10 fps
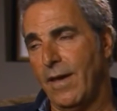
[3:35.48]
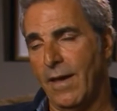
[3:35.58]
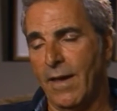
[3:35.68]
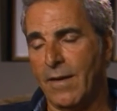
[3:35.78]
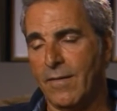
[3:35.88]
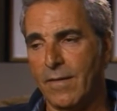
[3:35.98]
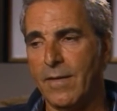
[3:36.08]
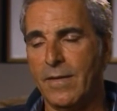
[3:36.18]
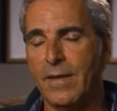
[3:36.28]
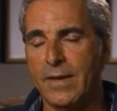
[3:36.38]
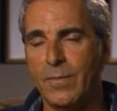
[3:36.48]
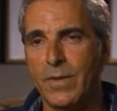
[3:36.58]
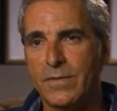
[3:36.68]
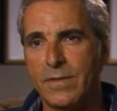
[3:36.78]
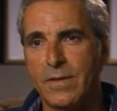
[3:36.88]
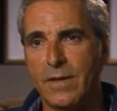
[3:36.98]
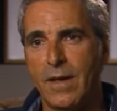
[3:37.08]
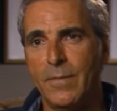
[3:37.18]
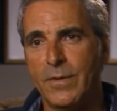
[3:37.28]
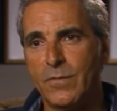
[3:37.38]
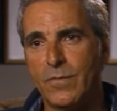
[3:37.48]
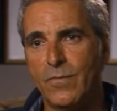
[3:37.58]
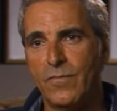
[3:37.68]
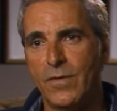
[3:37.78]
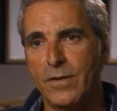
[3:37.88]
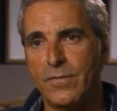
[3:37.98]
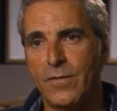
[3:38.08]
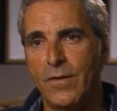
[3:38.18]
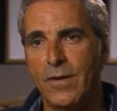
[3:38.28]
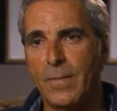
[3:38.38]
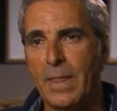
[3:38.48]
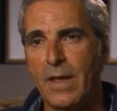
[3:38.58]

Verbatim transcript: And not to mention that the comedy was fairly strong.